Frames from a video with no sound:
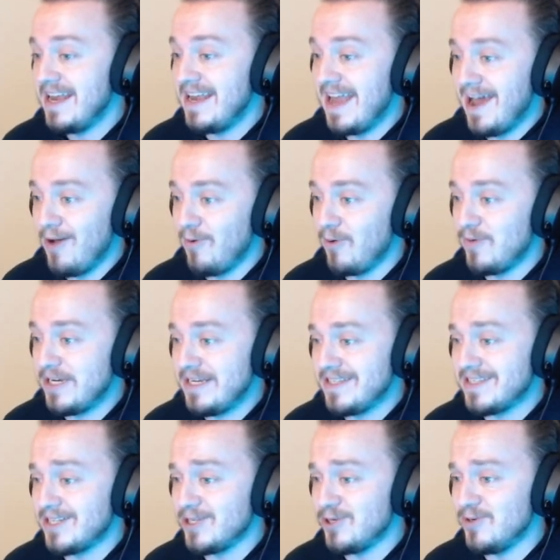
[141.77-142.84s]
Now what we
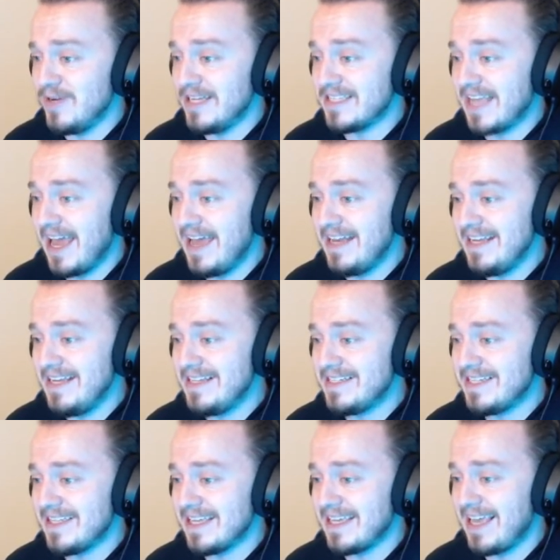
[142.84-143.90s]
need to do is head
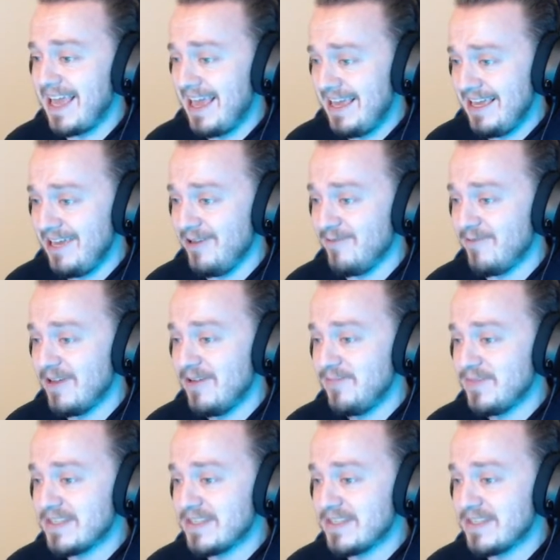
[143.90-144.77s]
into the cave